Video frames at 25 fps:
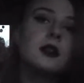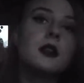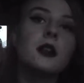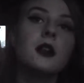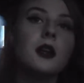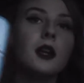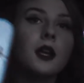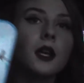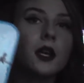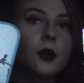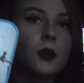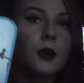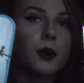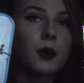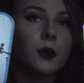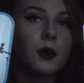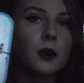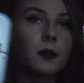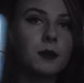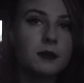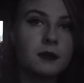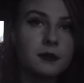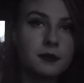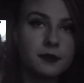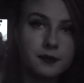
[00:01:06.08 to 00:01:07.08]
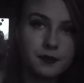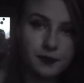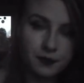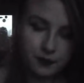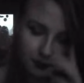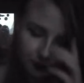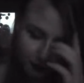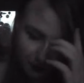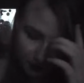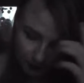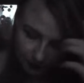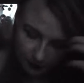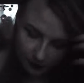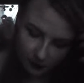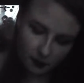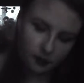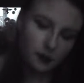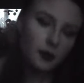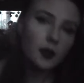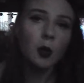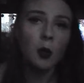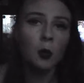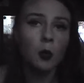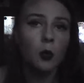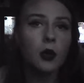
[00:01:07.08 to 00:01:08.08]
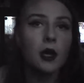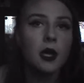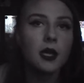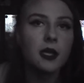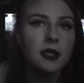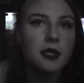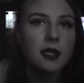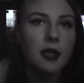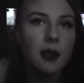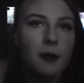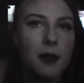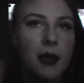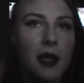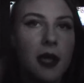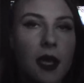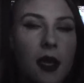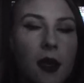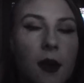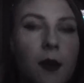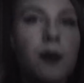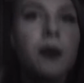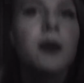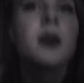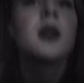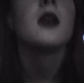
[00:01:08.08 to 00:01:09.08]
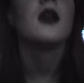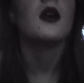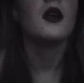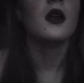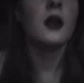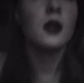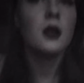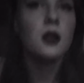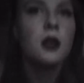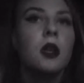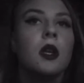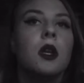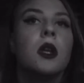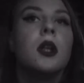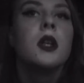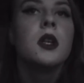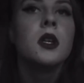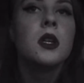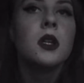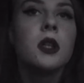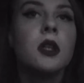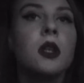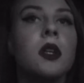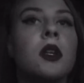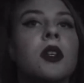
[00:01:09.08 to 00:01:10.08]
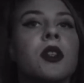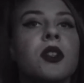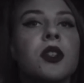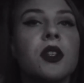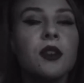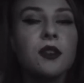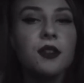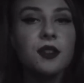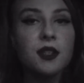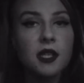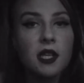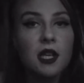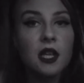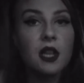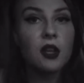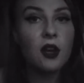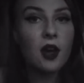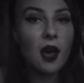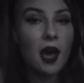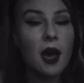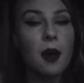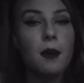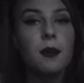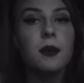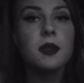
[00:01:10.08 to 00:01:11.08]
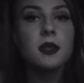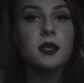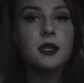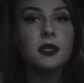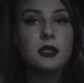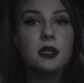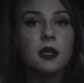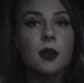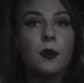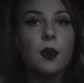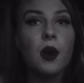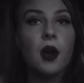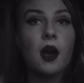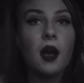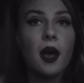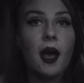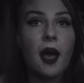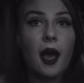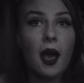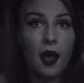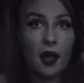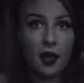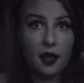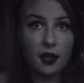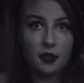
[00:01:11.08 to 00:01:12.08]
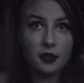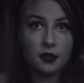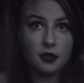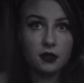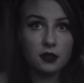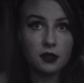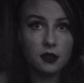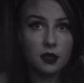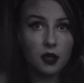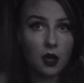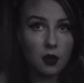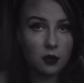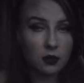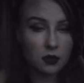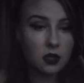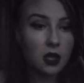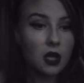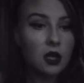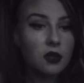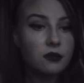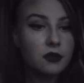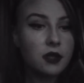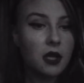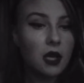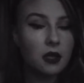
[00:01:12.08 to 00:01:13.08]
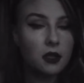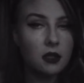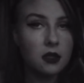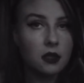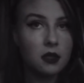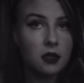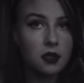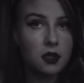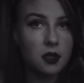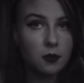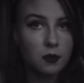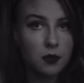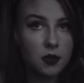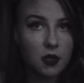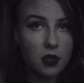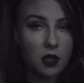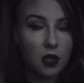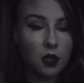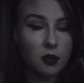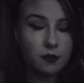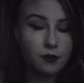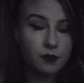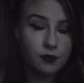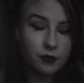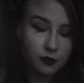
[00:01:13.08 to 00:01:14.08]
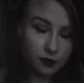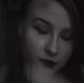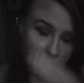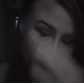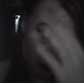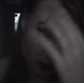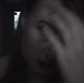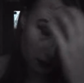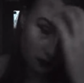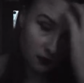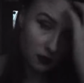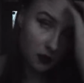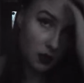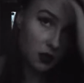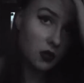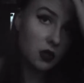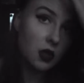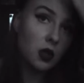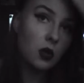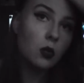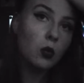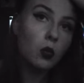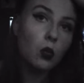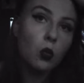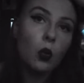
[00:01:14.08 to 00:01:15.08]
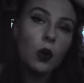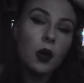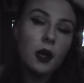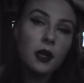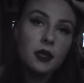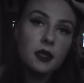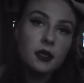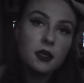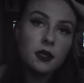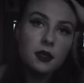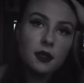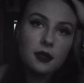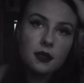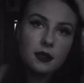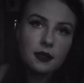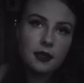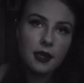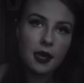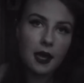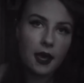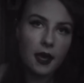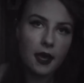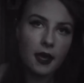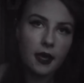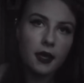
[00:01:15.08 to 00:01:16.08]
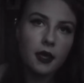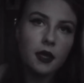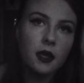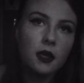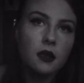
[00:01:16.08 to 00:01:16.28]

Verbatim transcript: a quick one. We'll get to that bit later. So obviously a lot happened this summer and I was kind of down in the dumps a lot. So one day,